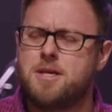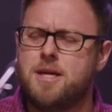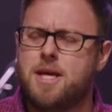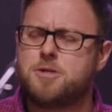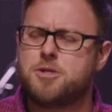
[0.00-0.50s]

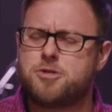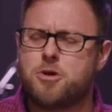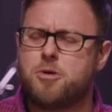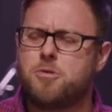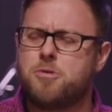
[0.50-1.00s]
and
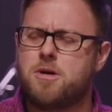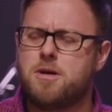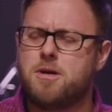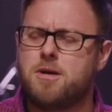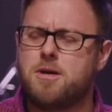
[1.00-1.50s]
show
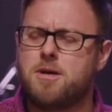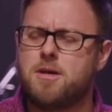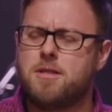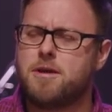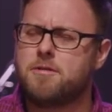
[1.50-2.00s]

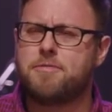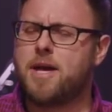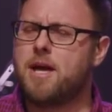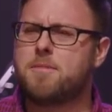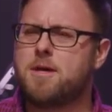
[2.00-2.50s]
their
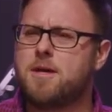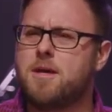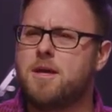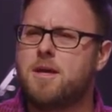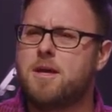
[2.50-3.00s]
family
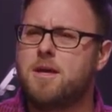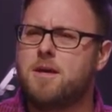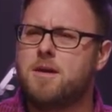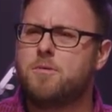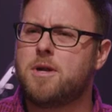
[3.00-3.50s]

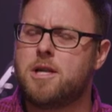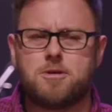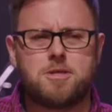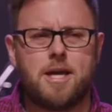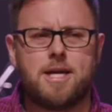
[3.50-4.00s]
what it
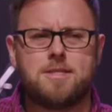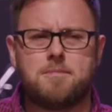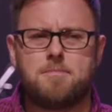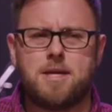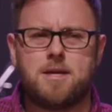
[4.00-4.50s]
looks like to
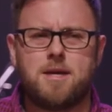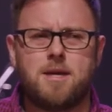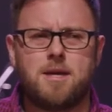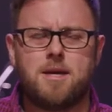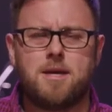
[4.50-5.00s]
be
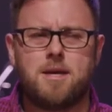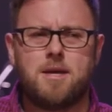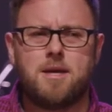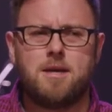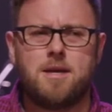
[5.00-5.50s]

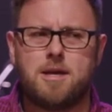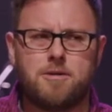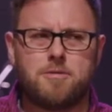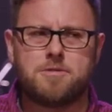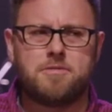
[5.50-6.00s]

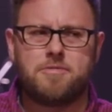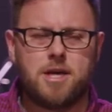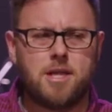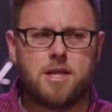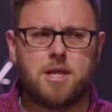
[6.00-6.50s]
heroes of
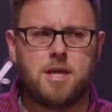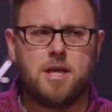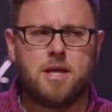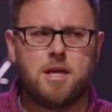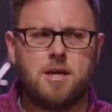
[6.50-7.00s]
faith,
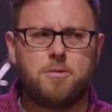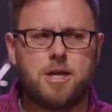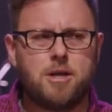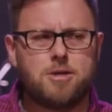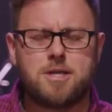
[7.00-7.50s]
what it
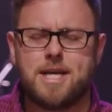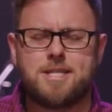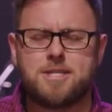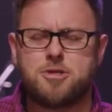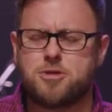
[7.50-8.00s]
looks like
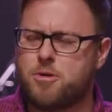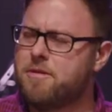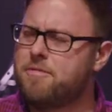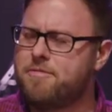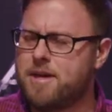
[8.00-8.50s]
to show
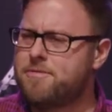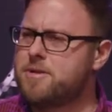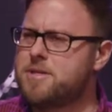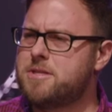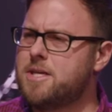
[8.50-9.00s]
the
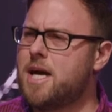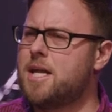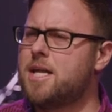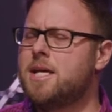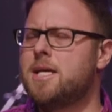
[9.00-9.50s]
faithfulness of
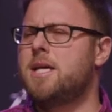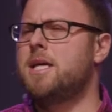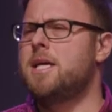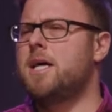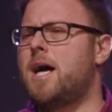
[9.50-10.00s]
God.
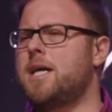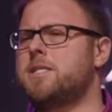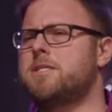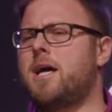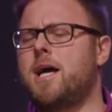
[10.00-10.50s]
I
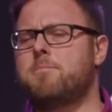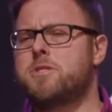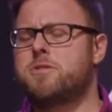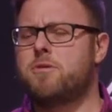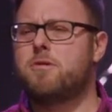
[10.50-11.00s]
just, I am
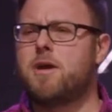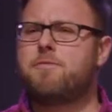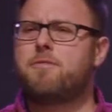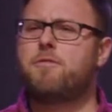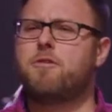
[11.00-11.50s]
so
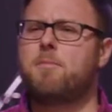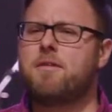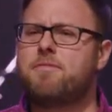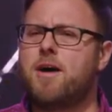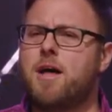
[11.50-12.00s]
grateful for my
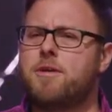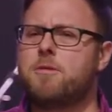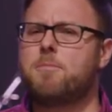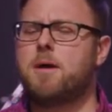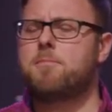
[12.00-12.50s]
father
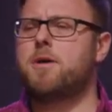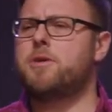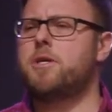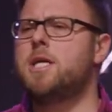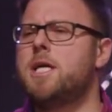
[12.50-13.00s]
and my mother